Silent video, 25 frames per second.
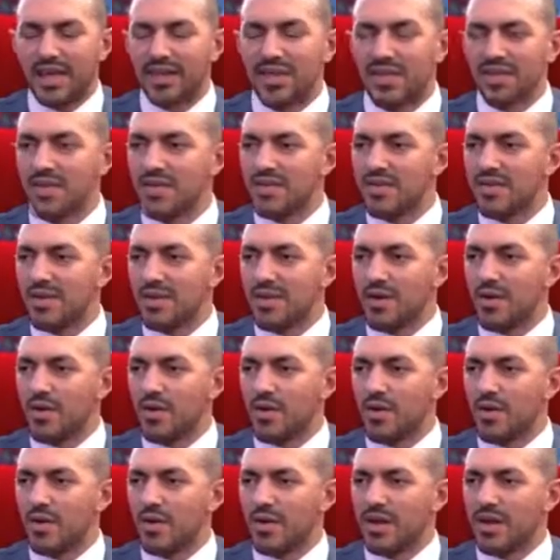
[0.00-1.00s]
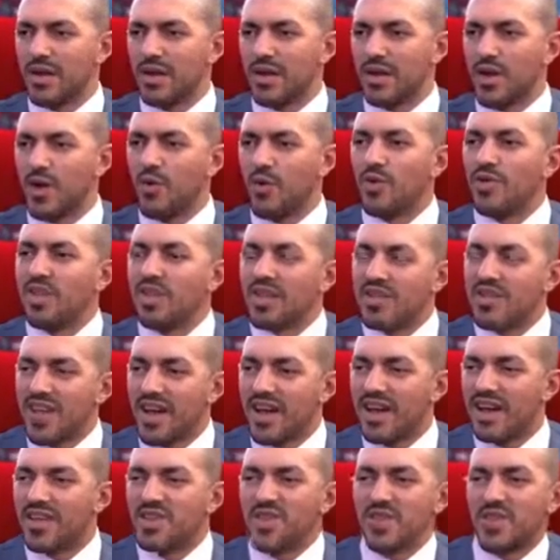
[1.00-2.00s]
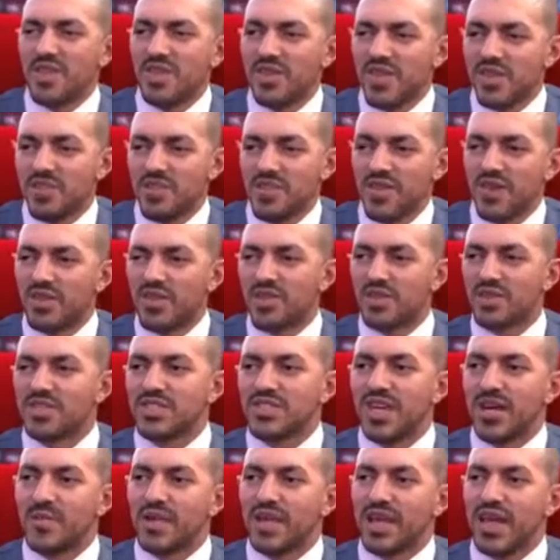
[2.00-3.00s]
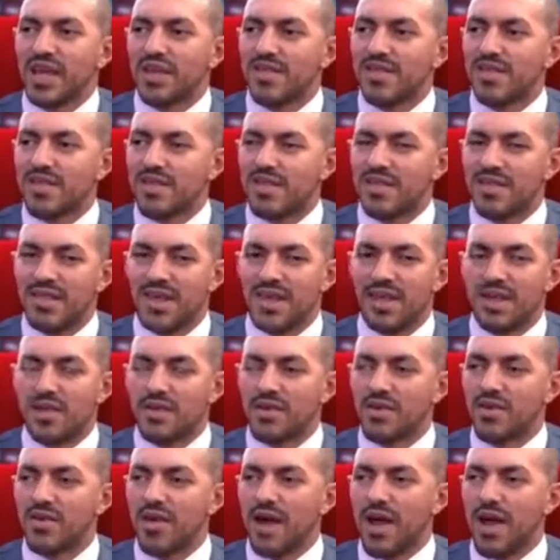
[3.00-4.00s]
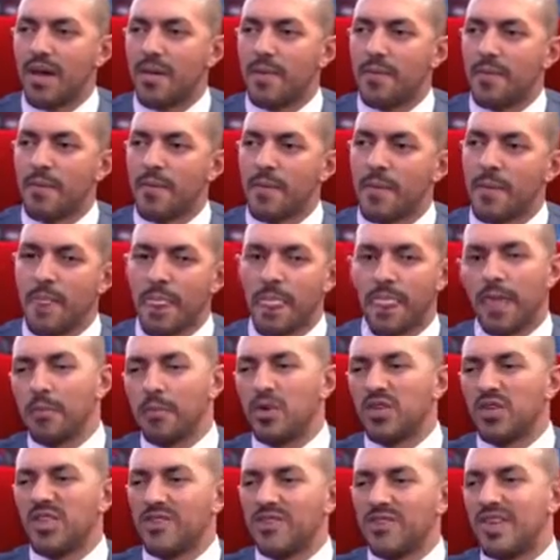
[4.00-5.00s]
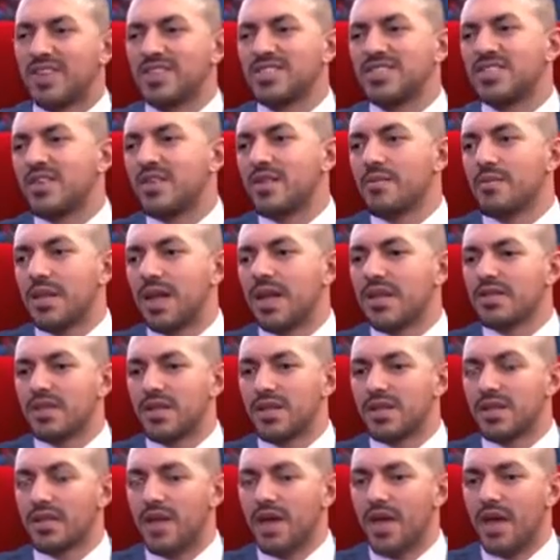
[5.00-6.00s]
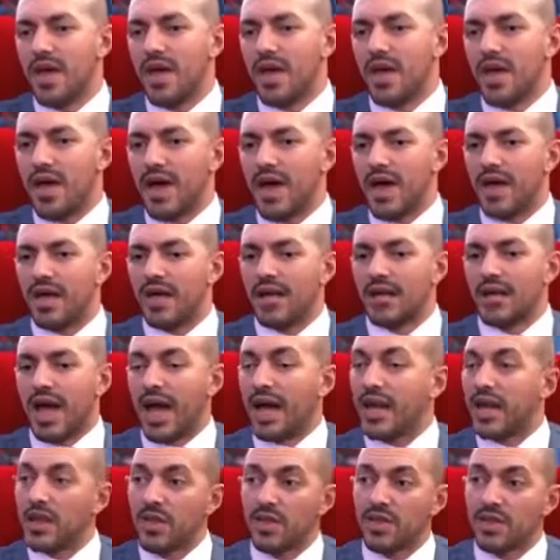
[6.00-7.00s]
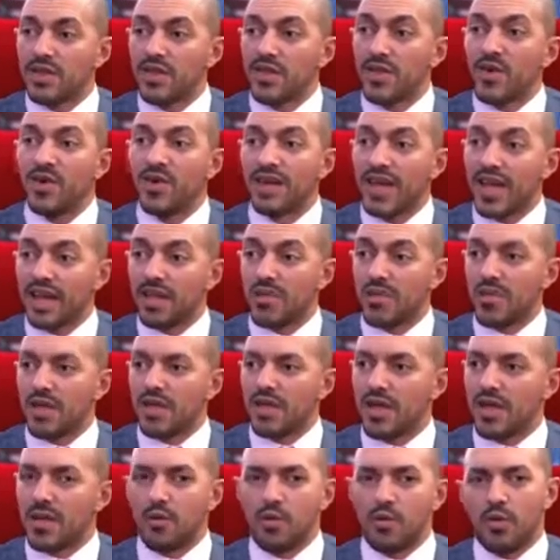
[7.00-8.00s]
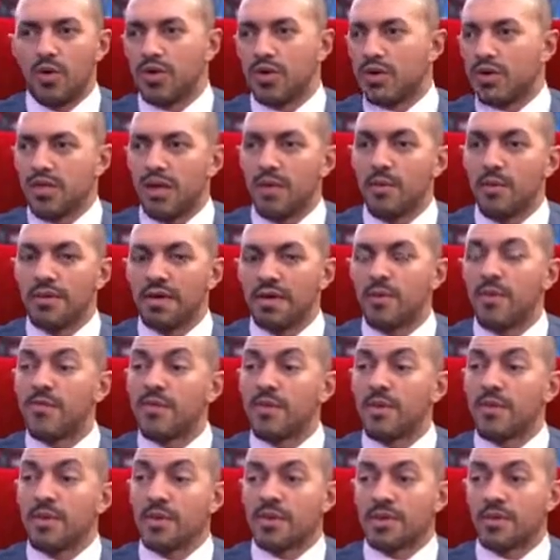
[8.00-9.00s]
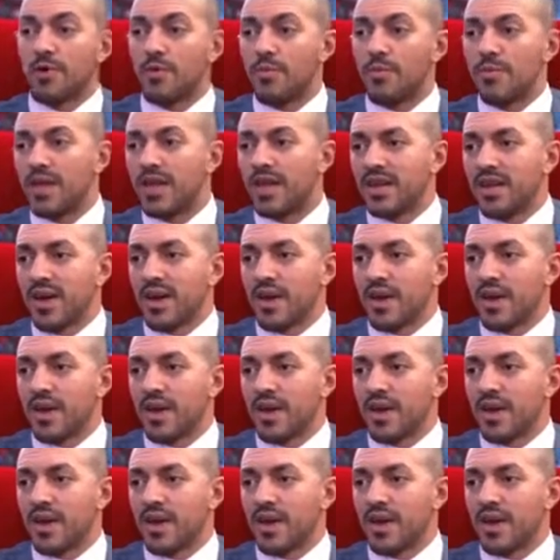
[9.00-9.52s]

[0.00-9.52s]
years ago when they started doing this mentorship, like this Instagram motivational pages. And I used to connect with them. Some of them are so big now.